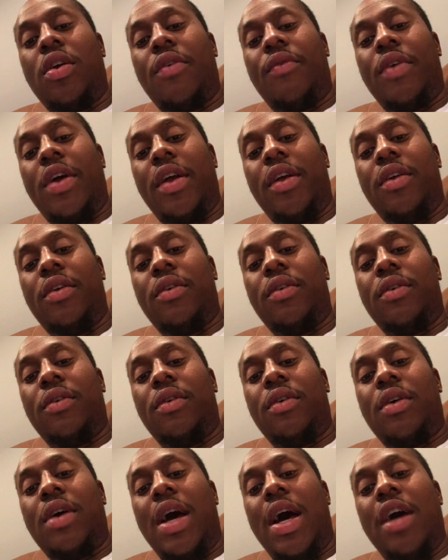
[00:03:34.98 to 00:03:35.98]
All right.
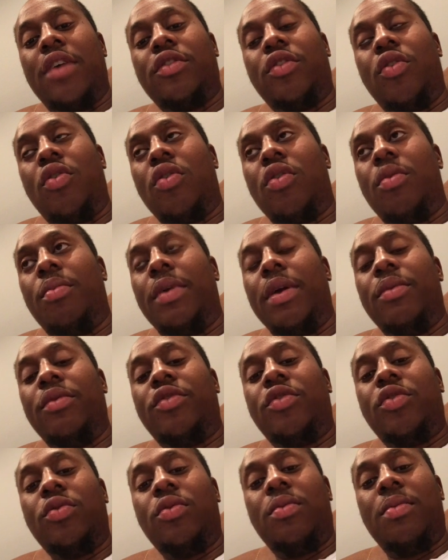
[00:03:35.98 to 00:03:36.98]
How's the Lord going to be
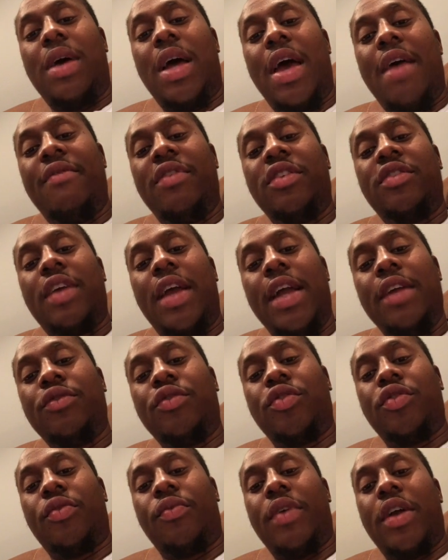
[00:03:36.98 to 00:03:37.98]
with you? By having his
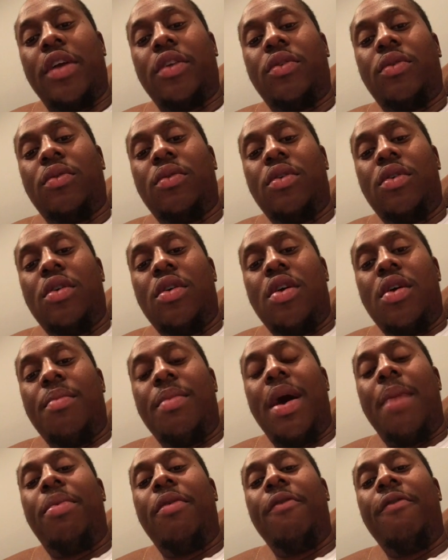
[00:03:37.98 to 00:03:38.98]
angels around you,
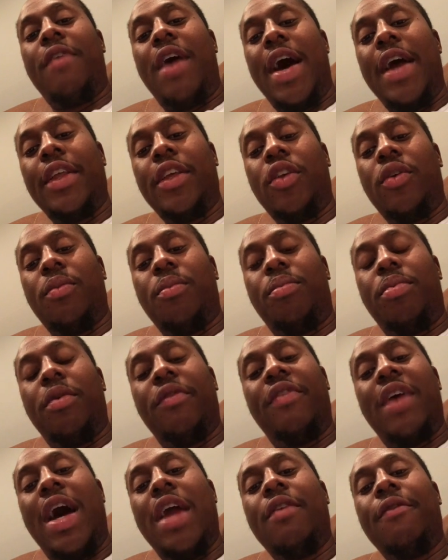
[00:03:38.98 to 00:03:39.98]
by providing
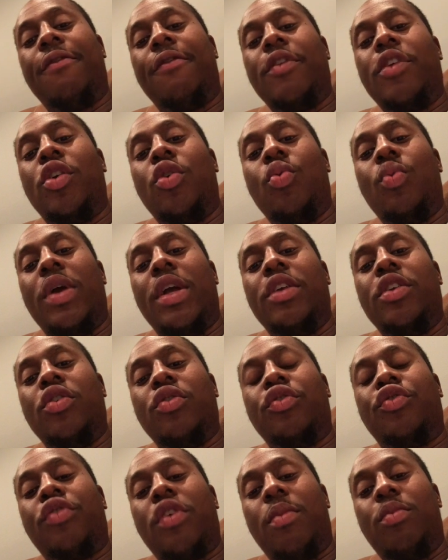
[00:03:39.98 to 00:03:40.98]
providing for you in
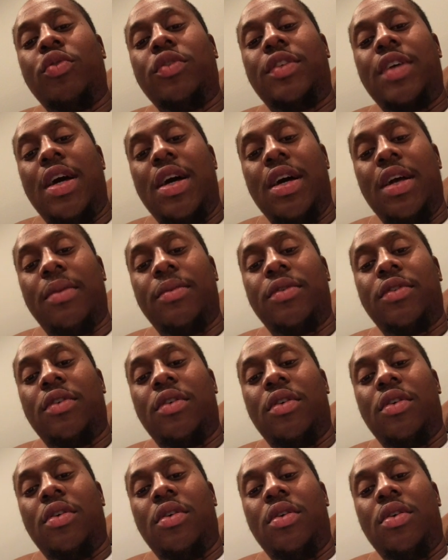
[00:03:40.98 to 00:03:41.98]
your troubled times.
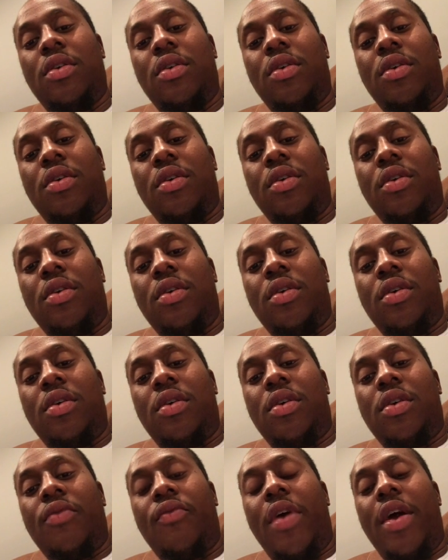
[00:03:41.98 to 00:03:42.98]

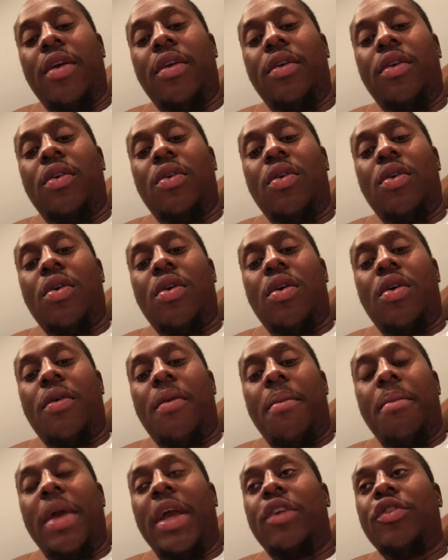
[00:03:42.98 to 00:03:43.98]
Right?
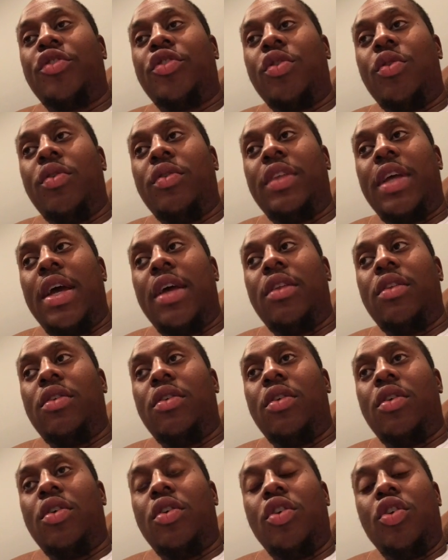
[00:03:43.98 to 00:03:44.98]
Making sure that
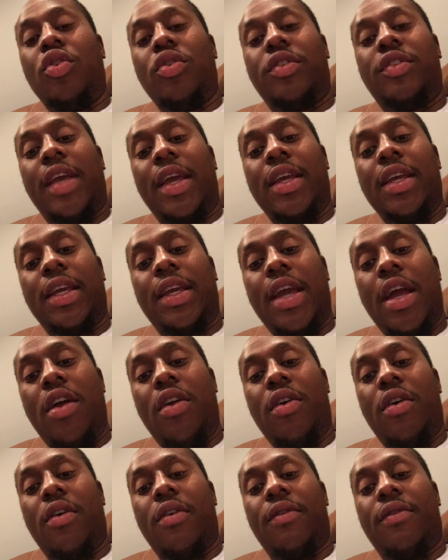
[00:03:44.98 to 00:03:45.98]
you're taken
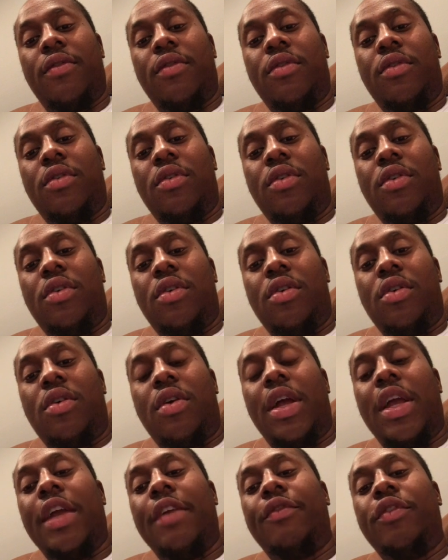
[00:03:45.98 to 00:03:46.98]
care of.
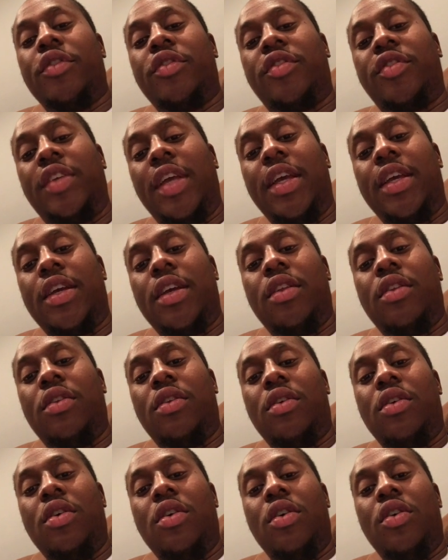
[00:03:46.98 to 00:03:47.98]
All right. If you're seeking
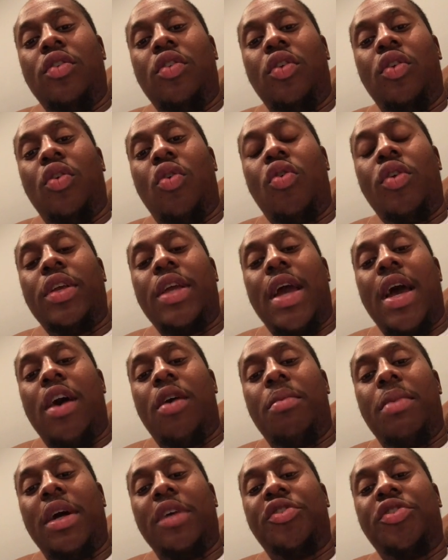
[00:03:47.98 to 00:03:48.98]
the Lord
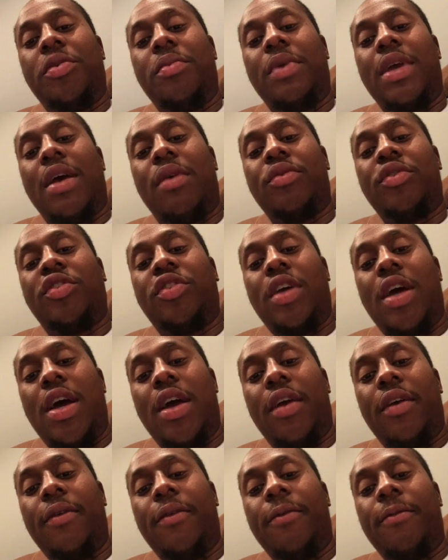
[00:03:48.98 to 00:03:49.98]
Yahweh Shem Yahweh
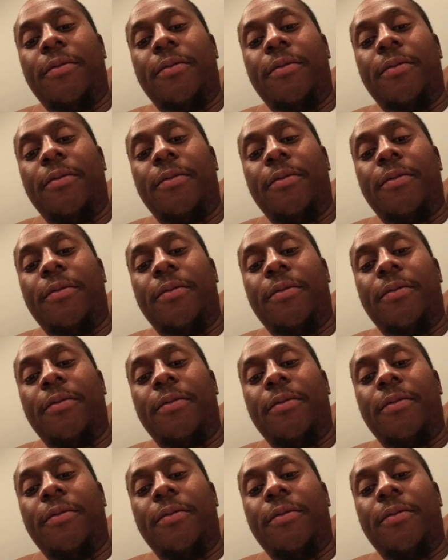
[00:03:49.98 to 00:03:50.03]
Shai.